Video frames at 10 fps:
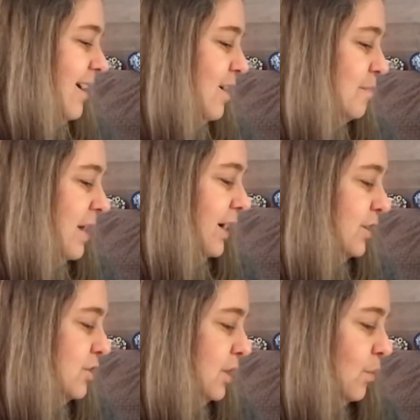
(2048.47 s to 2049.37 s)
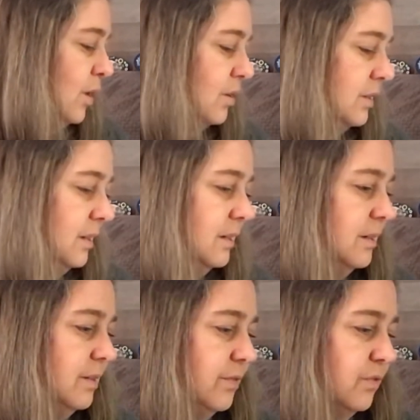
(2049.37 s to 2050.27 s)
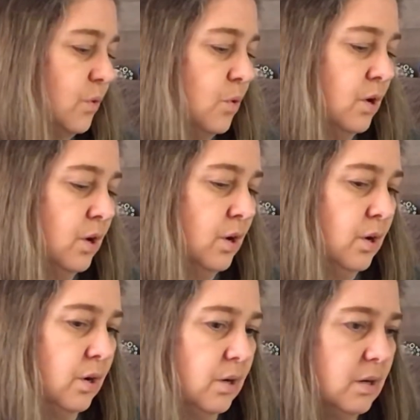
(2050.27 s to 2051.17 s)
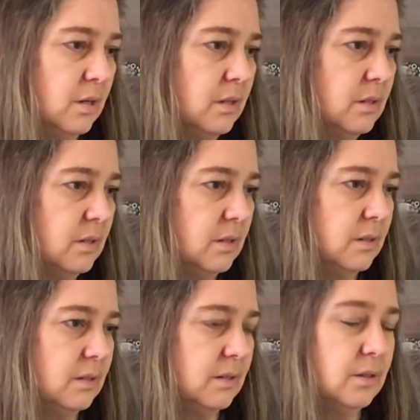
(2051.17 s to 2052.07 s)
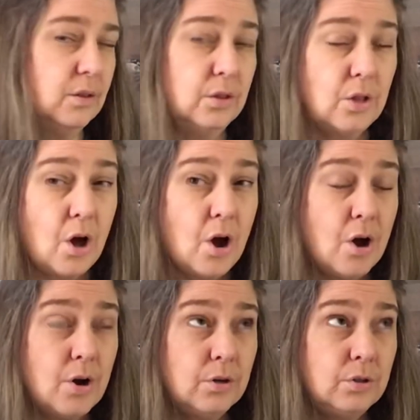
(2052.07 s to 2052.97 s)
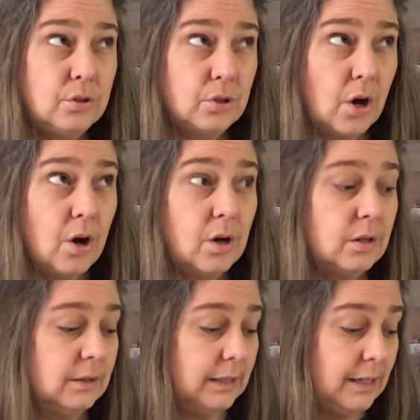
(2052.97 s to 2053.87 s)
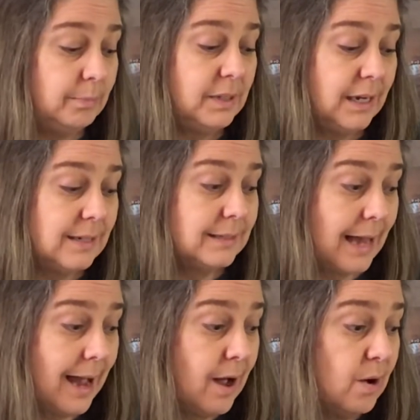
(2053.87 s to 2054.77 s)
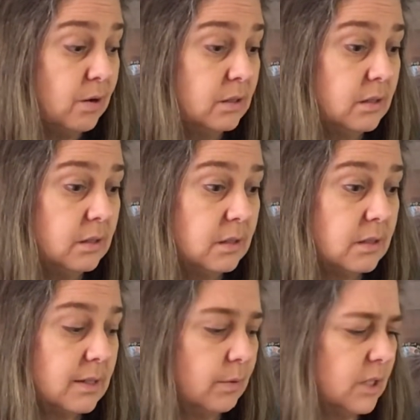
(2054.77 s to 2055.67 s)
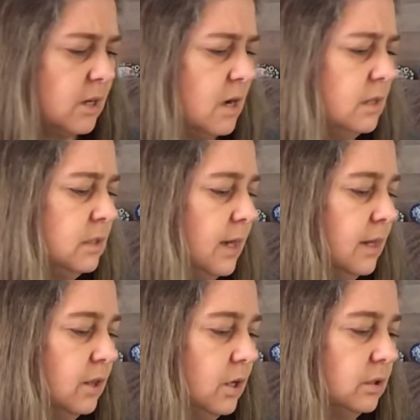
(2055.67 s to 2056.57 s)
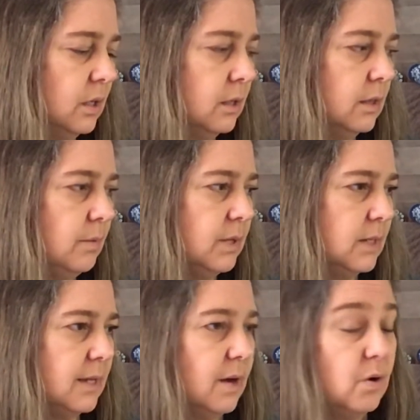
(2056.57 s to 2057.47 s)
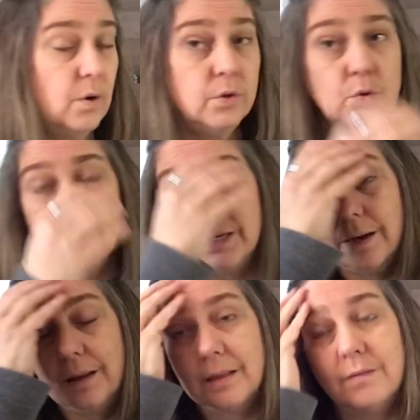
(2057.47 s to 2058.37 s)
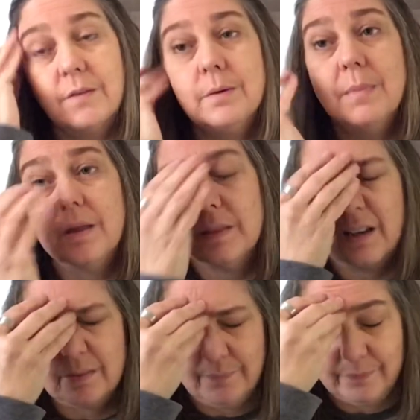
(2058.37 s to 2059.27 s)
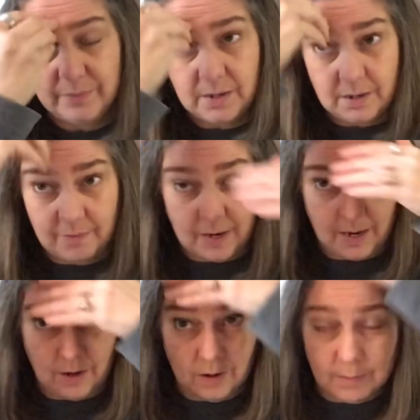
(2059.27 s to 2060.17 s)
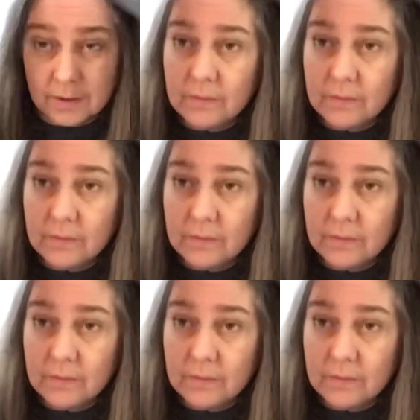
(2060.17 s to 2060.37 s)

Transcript: um, I usually work on it for Long Dog Leap Day Sow. Is that what it's called? Yeah, Long Dog Leap Day Sow on the 29th of every month. I, uh, I have a hair in